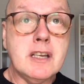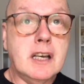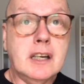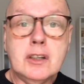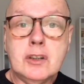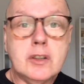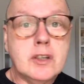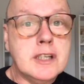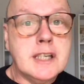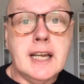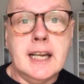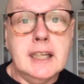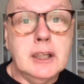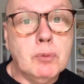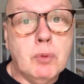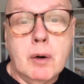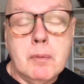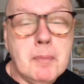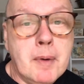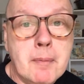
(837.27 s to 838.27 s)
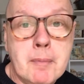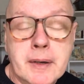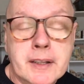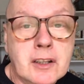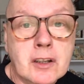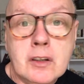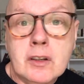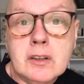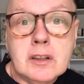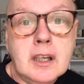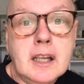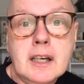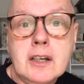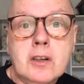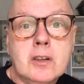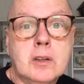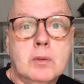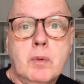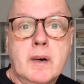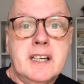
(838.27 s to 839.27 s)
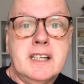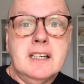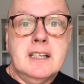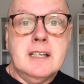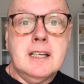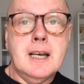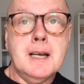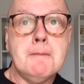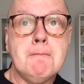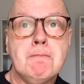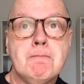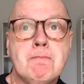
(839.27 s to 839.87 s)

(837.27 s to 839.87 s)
I couldn't tell you what my mother looked like on a wedding day.